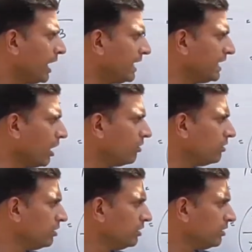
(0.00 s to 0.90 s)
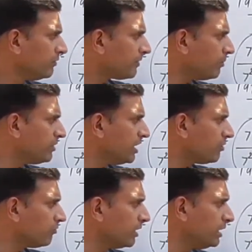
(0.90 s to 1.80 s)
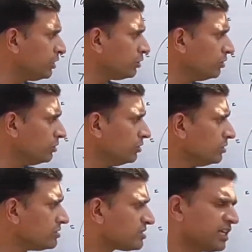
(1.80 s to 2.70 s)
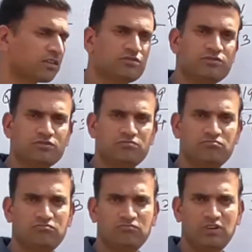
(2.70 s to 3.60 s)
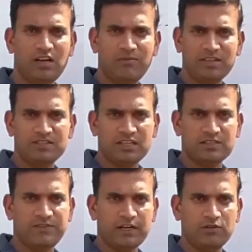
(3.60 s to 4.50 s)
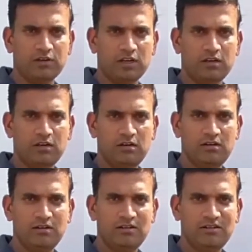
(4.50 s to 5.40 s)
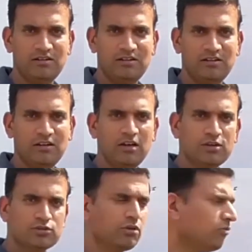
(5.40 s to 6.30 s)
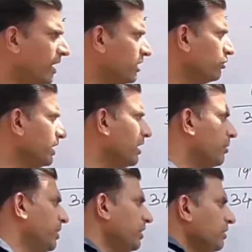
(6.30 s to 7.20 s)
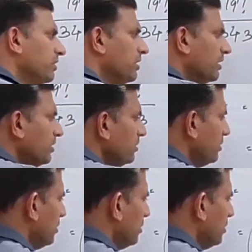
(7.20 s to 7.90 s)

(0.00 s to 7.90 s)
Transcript: And now from here 1 to 6, we are having 6 factorial. So what we are having here,